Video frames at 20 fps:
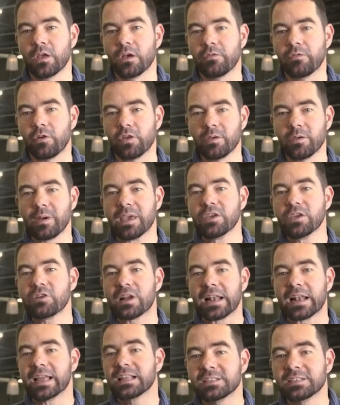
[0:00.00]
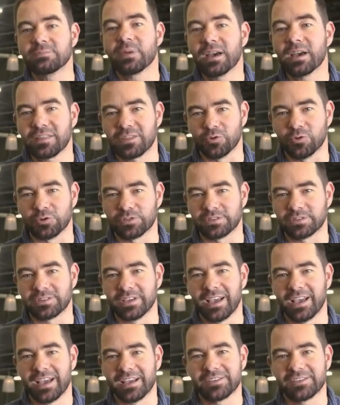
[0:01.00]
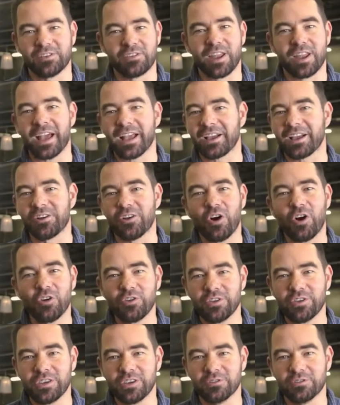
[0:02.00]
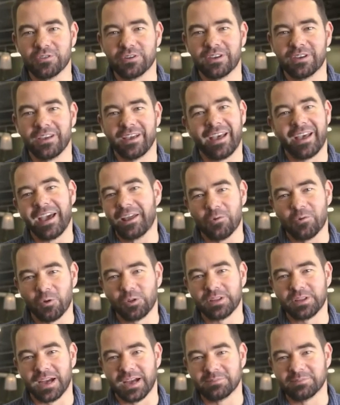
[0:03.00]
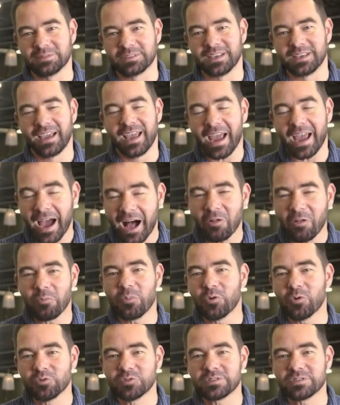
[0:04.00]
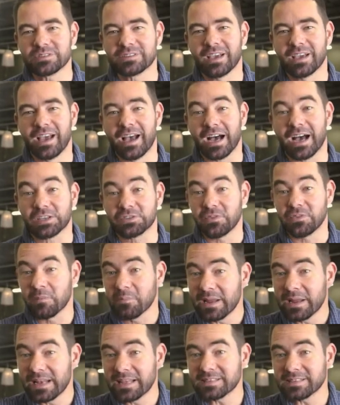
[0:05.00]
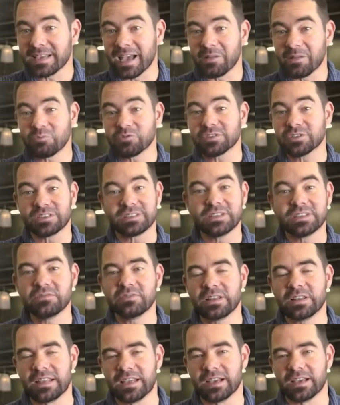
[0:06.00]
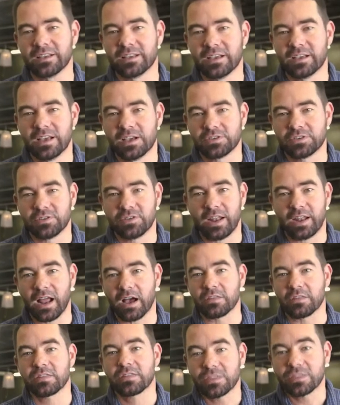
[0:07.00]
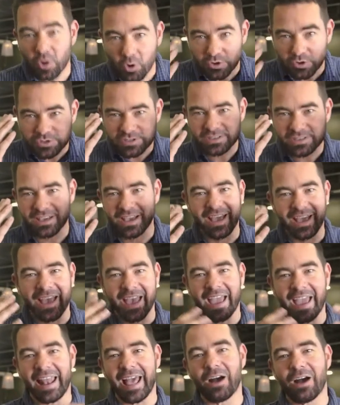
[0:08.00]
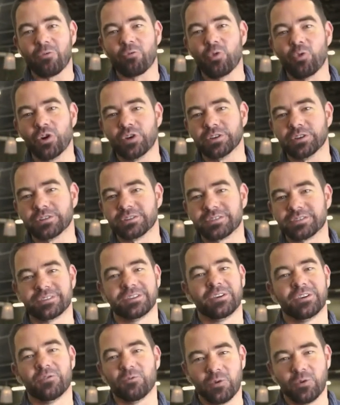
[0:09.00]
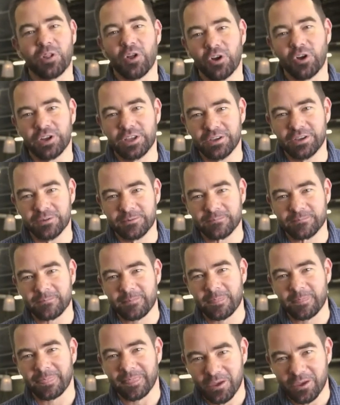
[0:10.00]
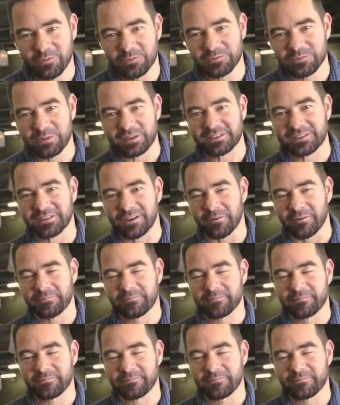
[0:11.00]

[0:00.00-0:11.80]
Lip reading: Father, may you cleanse my thoughts so that I can honor you at all times. Help ons as families, help ons as individue so that our thoughts and our words will honor you. Kom ons bid saam.